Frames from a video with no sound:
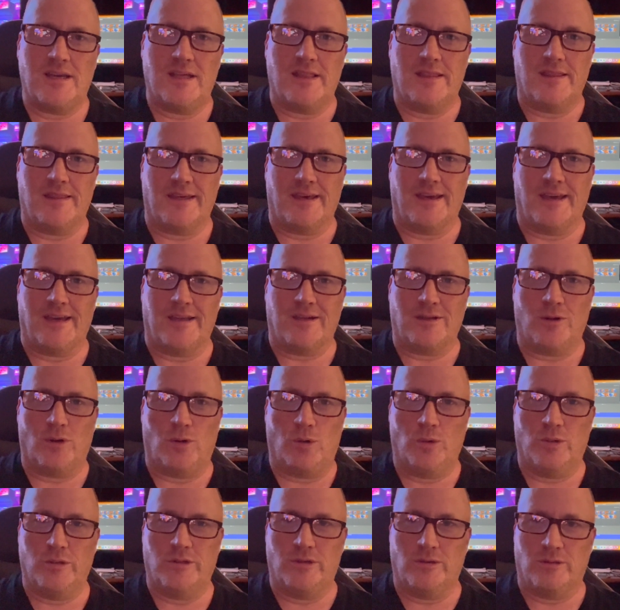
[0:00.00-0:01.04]
that
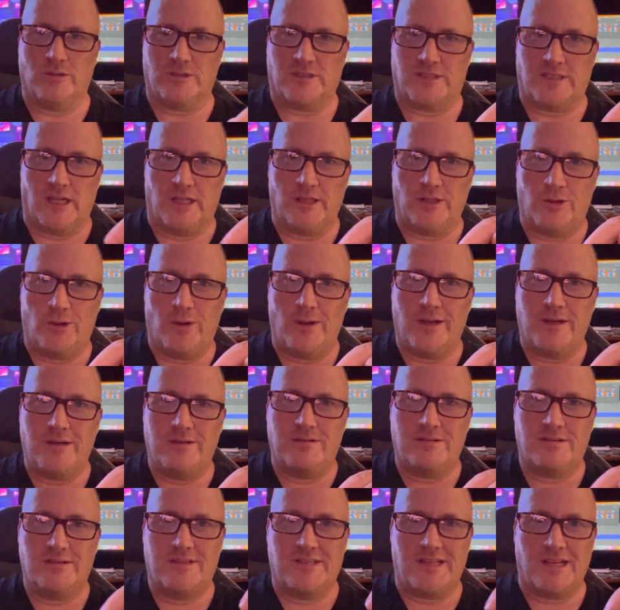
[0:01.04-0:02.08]
hold those solenoid
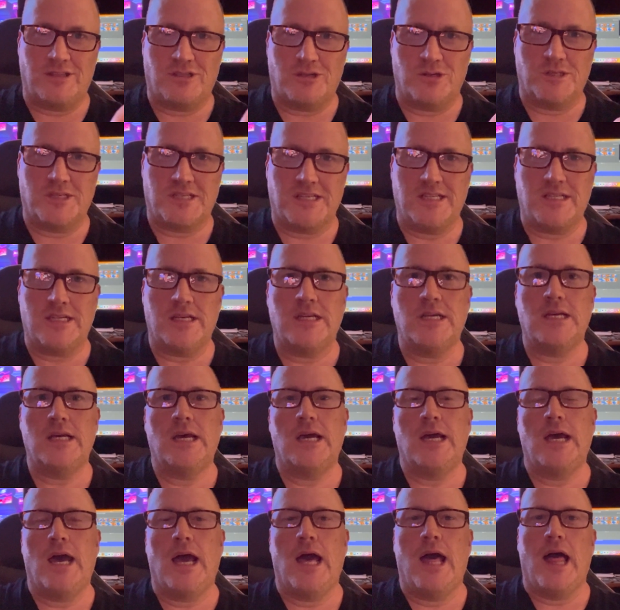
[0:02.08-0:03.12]
sensors in,
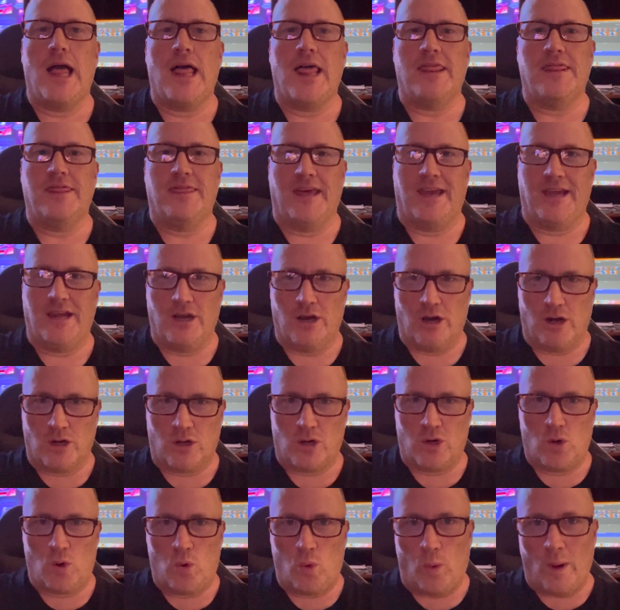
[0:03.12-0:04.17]
they are
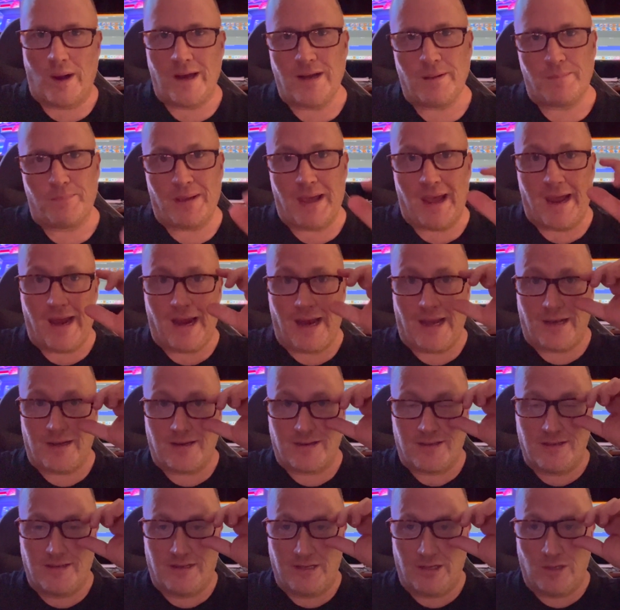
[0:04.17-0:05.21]
quite a pain
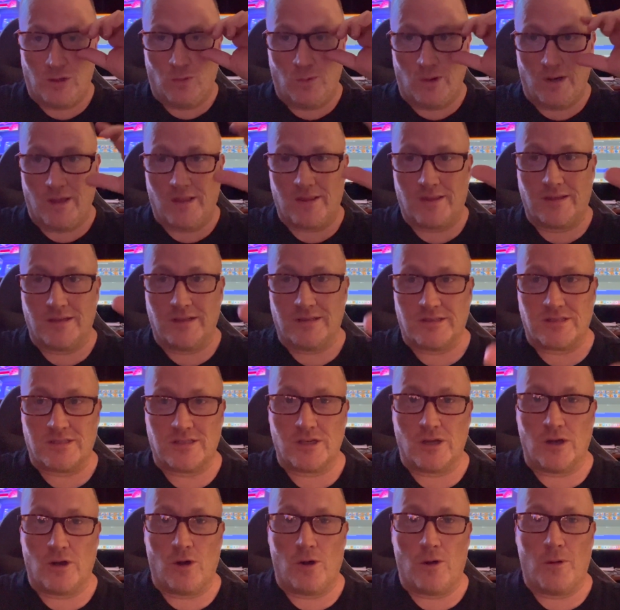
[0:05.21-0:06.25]
to deal with. And
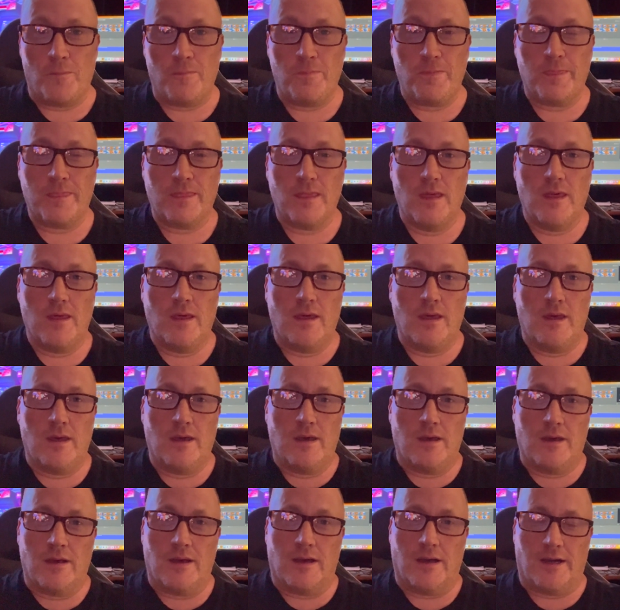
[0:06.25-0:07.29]
so
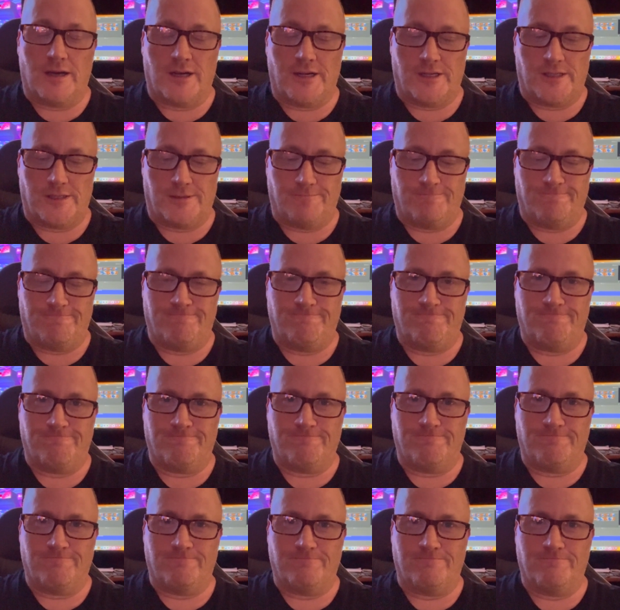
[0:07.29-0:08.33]

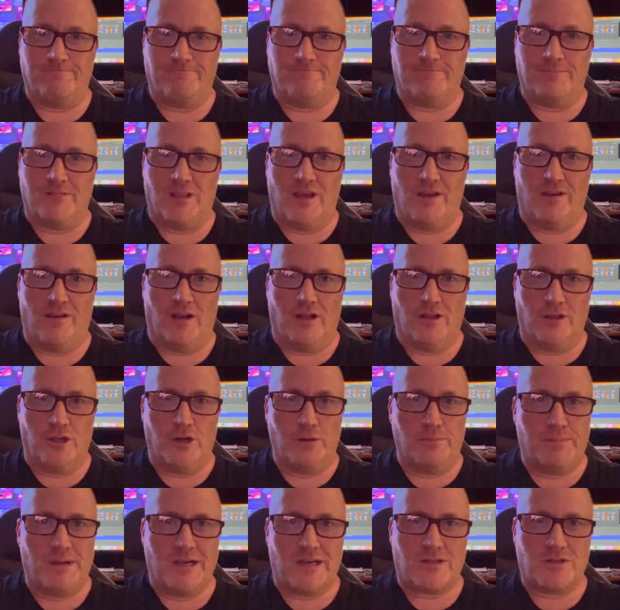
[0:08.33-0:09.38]
a little
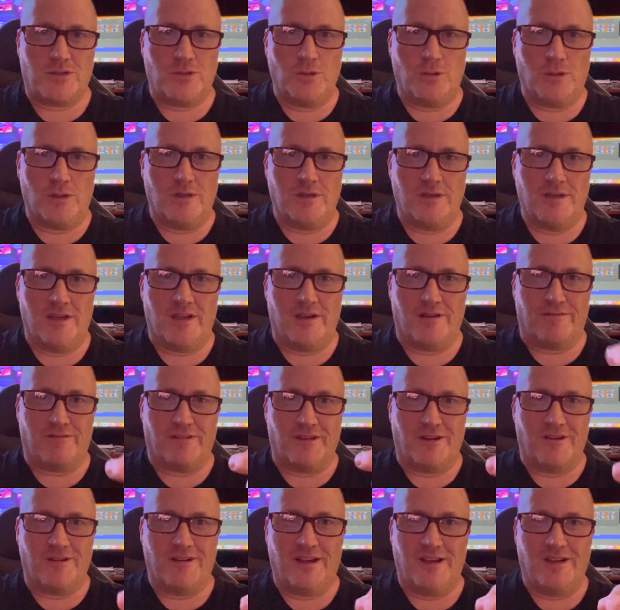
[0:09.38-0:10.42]
pick tool and a
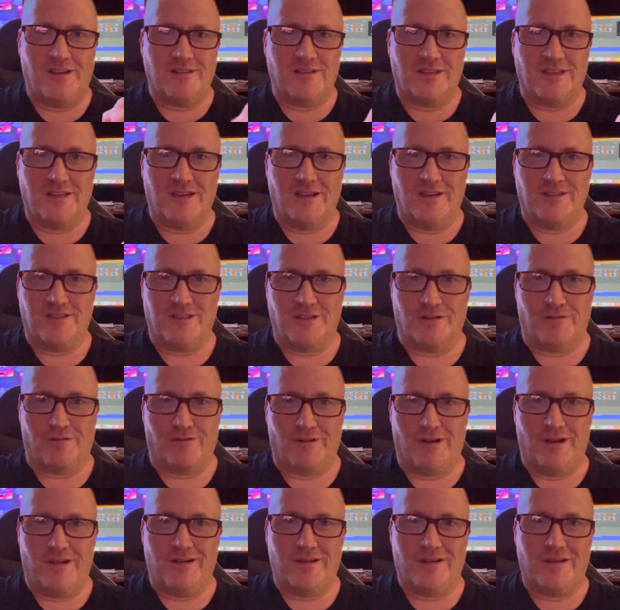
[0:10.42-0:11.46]
fingernail is your
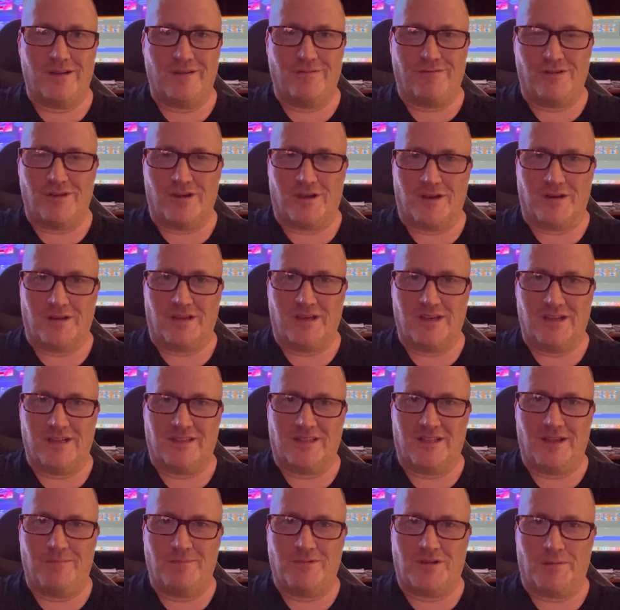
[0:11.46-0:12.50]
friend if you can get
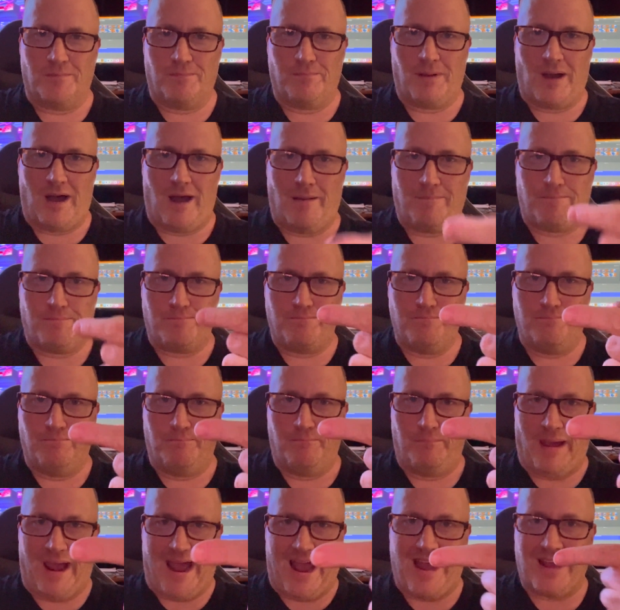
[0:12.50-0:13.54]
them to pop
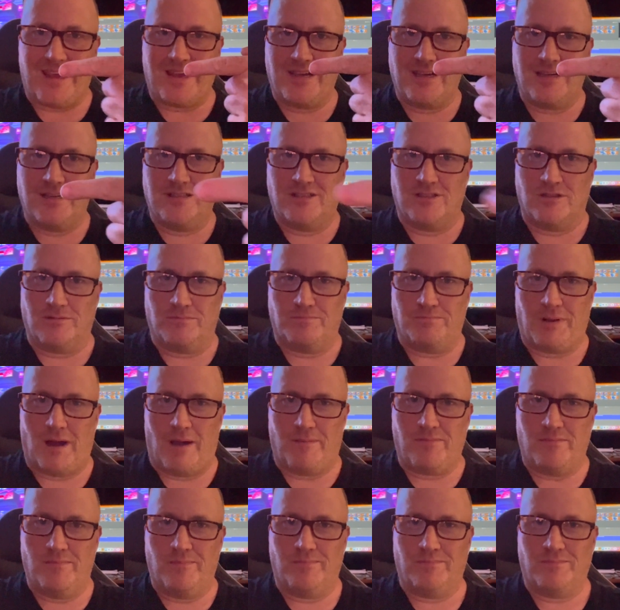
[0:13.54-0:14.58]
back, so pop
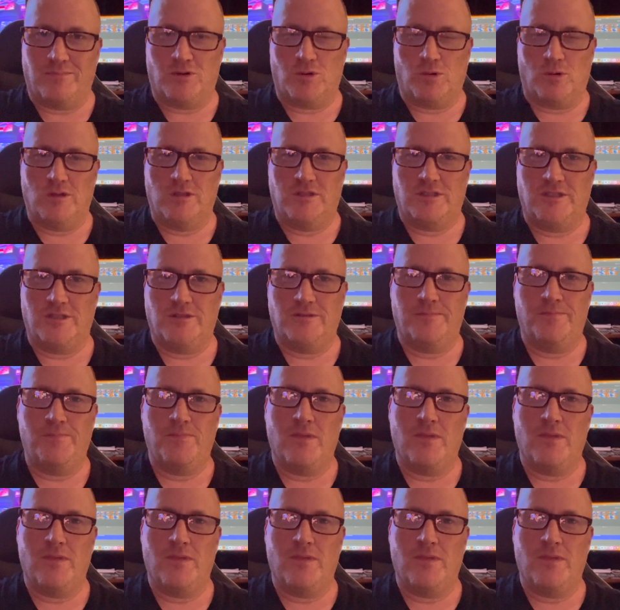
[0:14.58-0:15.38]
them towards you.